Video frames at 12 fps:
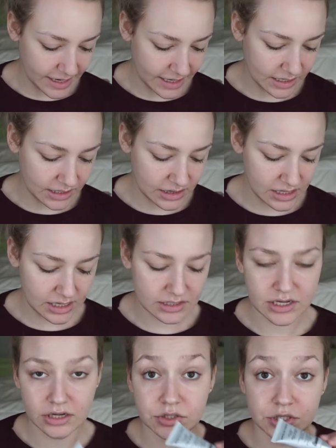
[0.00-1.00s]
and the
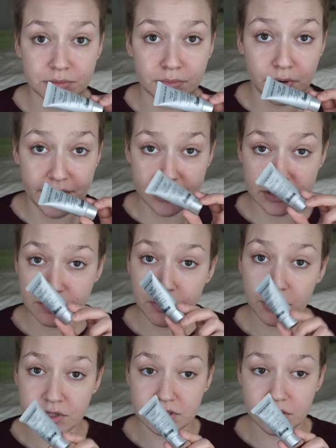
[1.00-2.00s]
Dr. Brandt
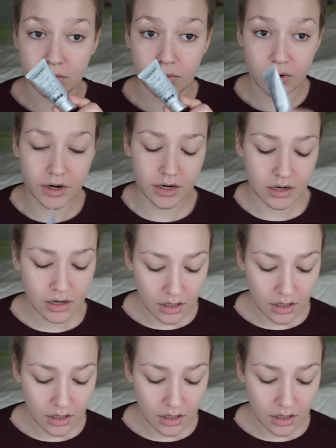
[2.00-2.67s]
Pores No More.